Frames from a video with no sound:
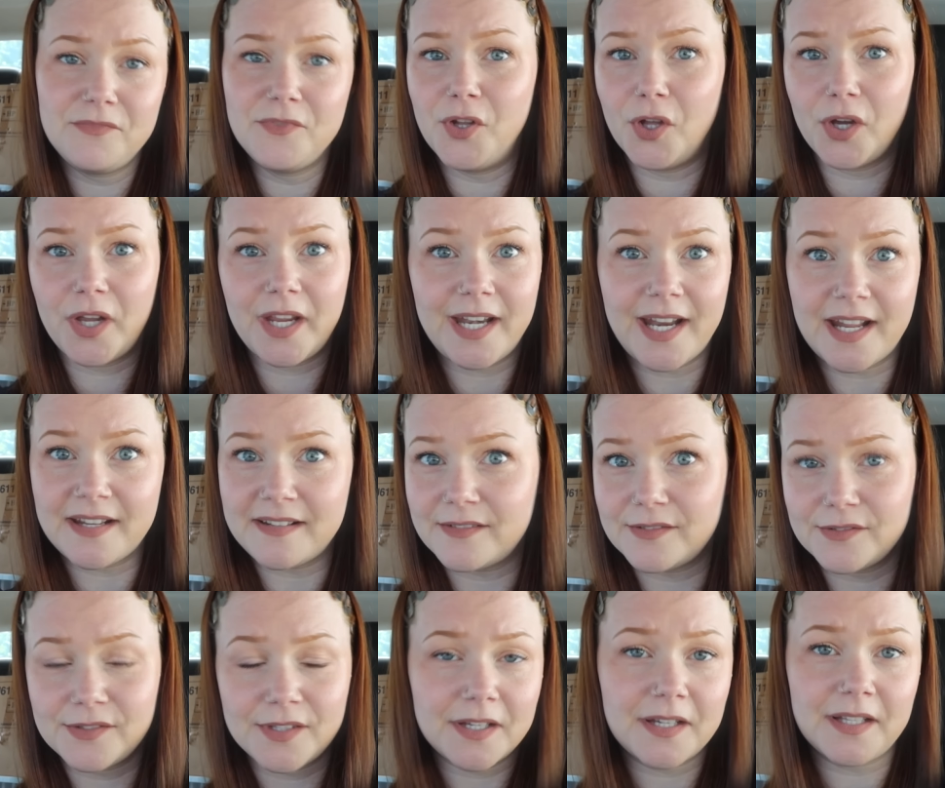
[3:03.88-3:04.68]
looking
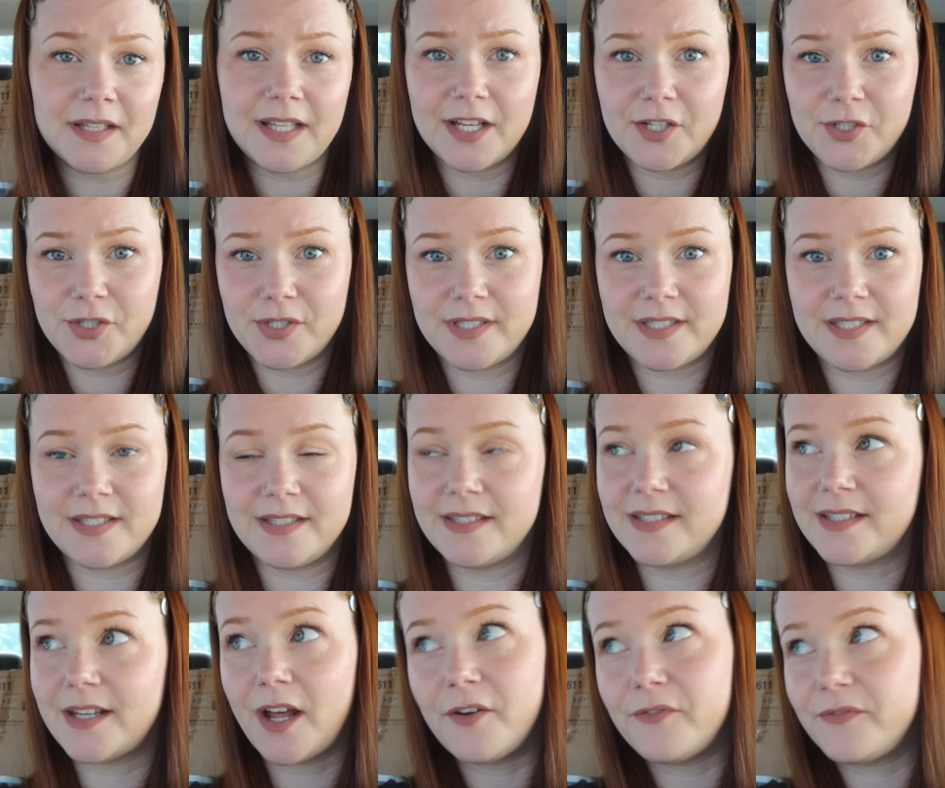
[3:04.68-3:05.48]
at the collections
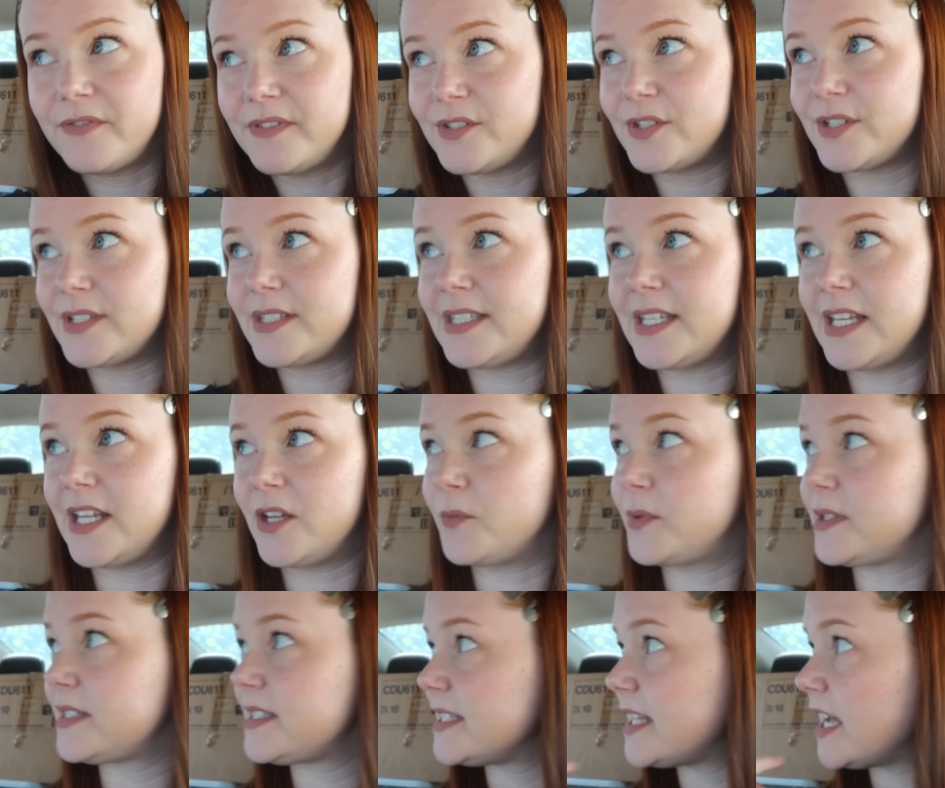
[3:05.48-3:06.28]
and stuff and just
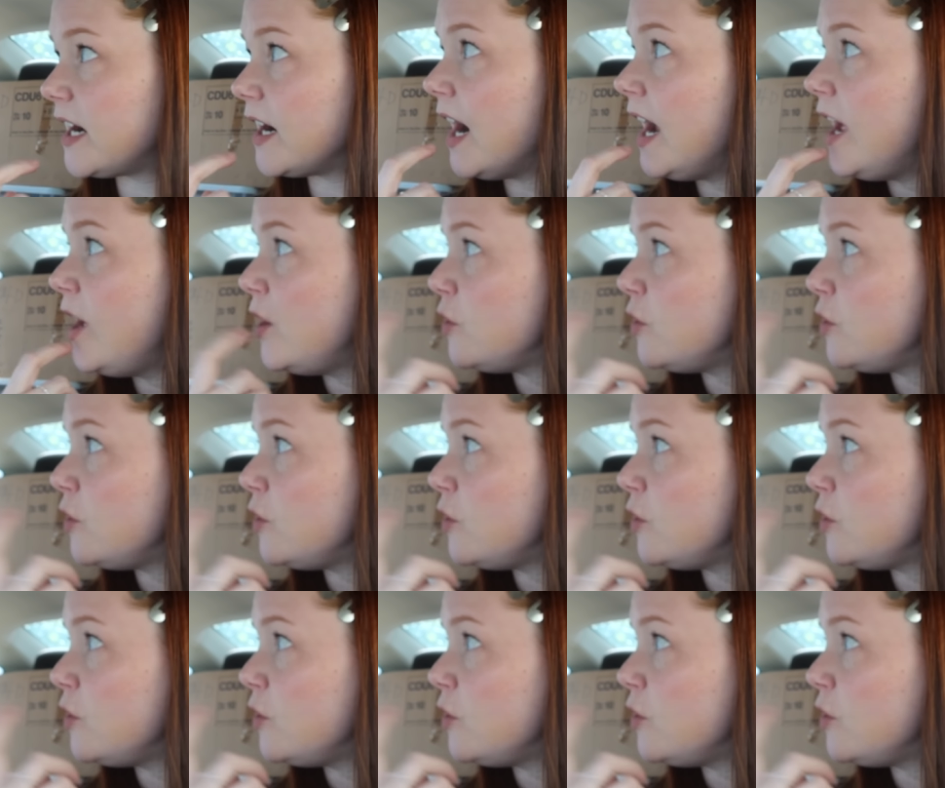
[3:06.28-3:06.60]
seeing what's there.